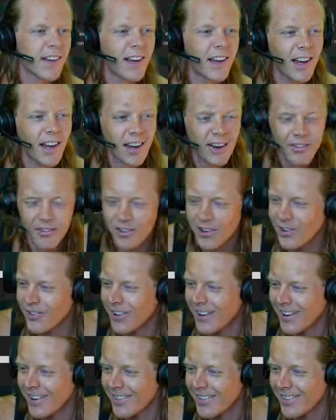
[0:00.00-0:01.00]

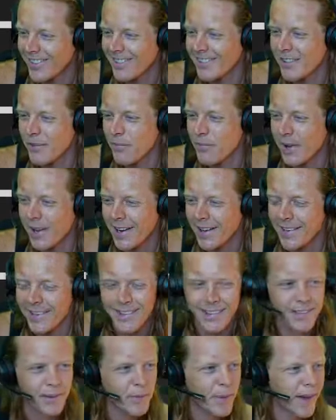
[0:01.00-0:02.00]
everywhere. This is a
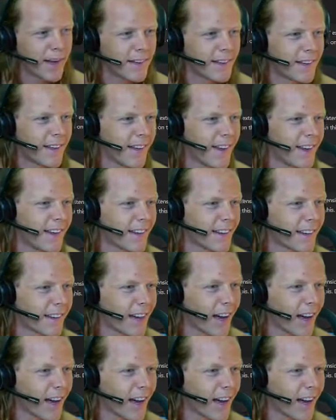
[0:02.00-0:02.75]
bad day.